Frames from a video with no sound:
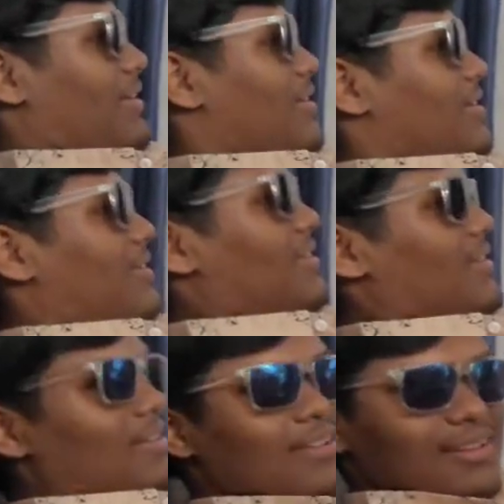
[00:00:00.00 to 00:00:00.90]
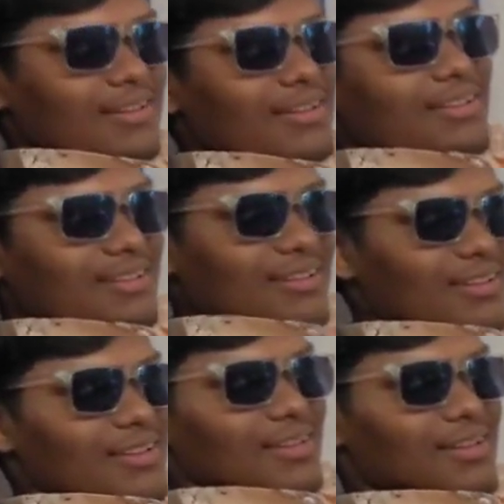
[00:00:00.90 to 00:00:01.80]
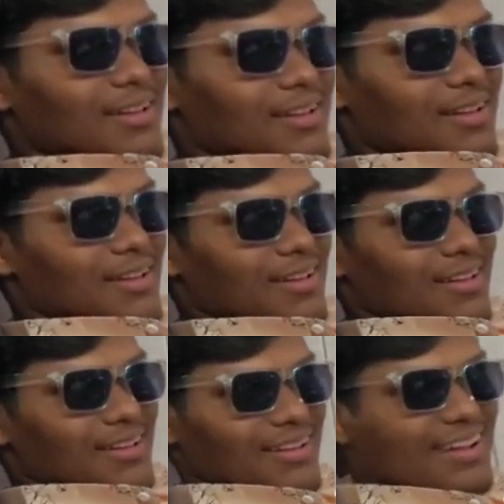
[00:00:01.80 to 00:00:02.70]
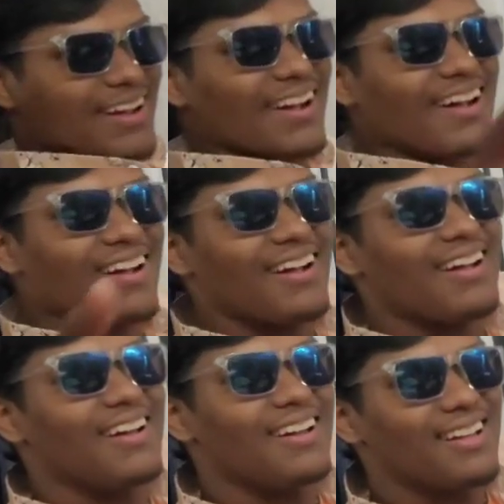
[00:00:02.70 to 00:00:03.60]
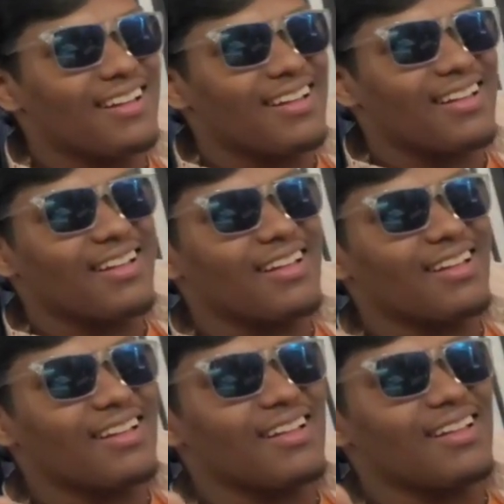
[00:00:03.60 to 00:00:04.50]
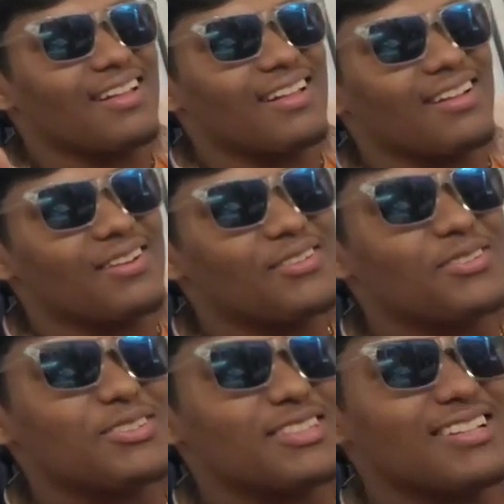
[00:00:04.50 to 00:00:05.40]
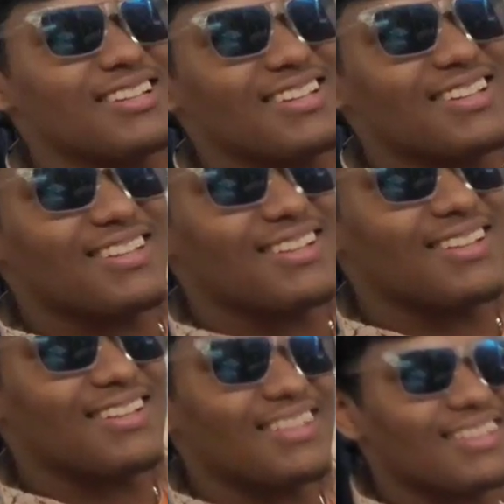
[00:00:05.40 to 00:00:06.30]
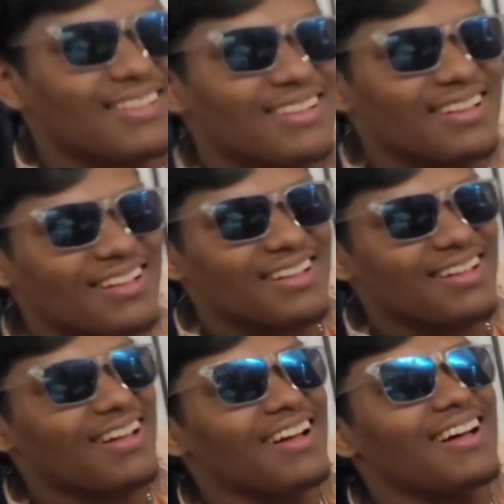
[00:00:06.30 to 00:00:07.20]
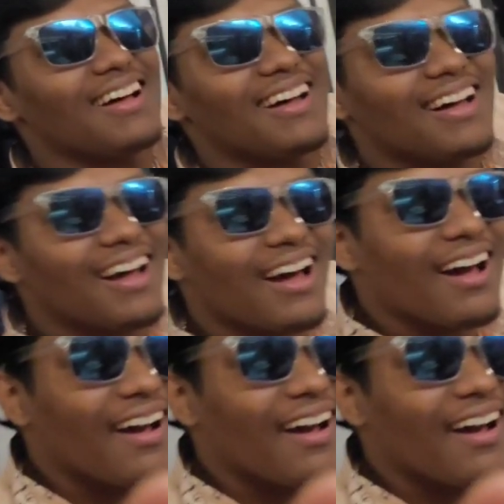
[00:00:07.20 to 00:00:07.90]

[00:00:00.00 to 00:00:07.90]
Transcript: seat inclines. As you can see, very comfortable. And that's my dad shooting for me, and that's